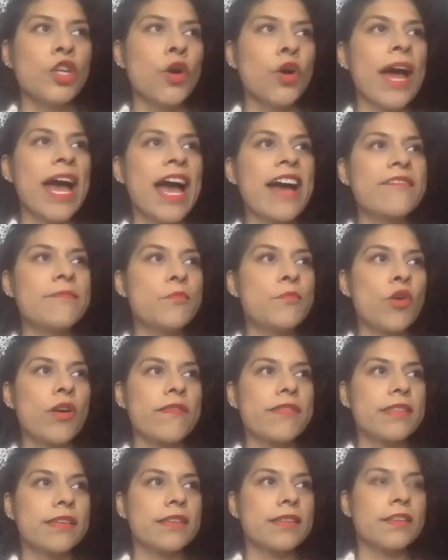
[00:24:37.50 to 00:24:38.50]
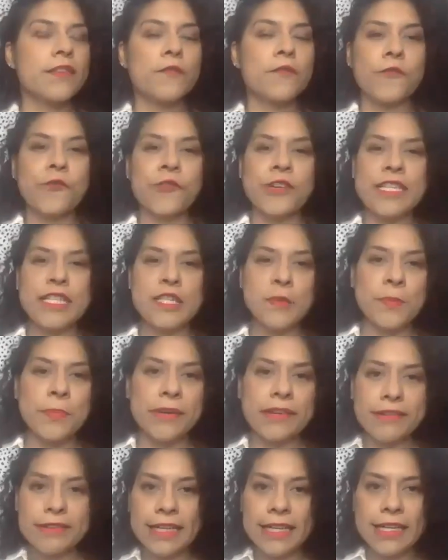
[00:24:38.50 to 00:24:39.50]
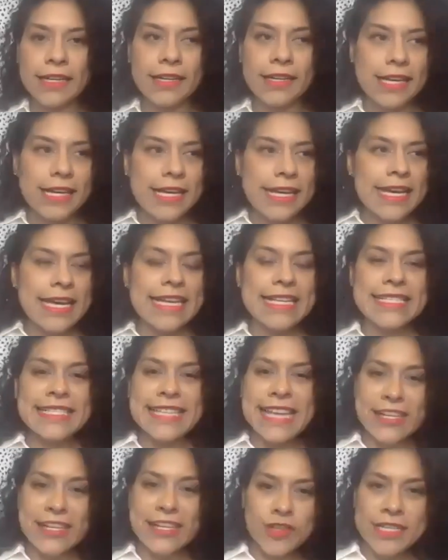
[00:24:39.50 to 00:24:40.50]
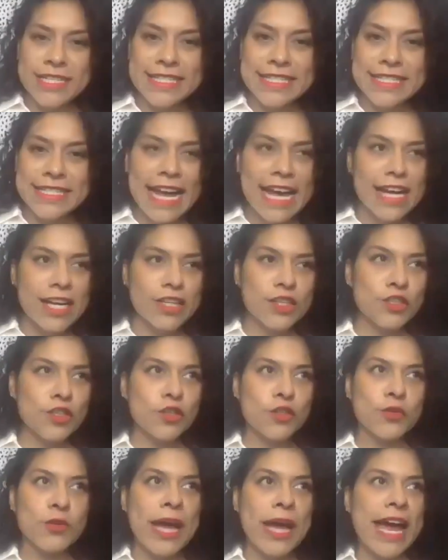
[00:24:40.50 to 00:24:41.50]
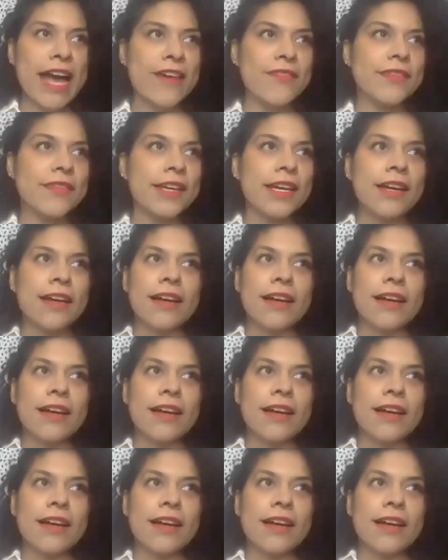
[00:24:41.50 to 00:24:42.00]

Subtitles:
have more of the free spirit, eccentric style, you have,